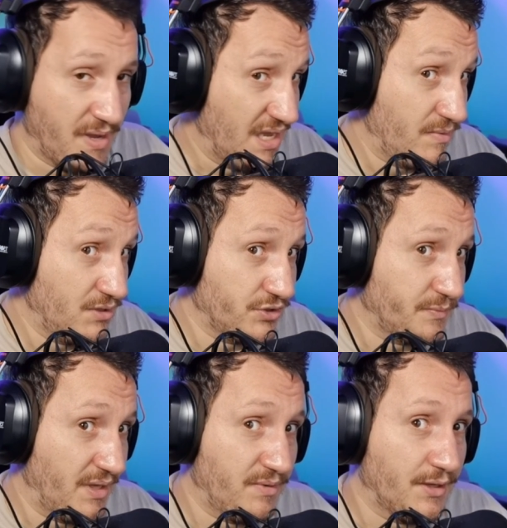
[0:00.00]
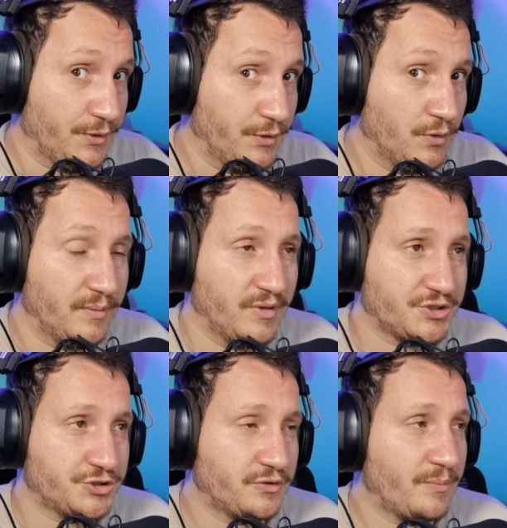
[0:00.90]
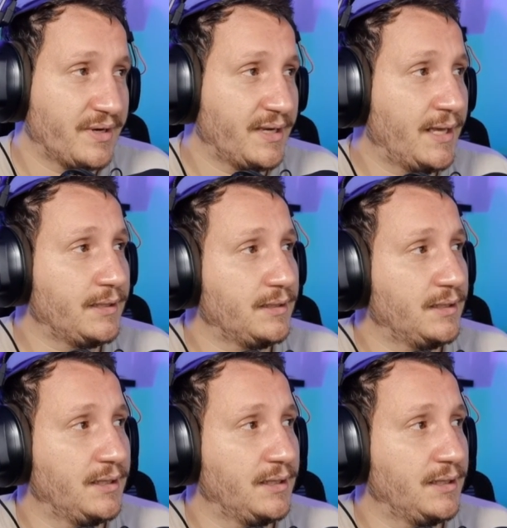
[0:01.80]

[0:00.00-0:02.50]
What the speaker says: Maybe, just maybe, I don't know, I'm not sure about that.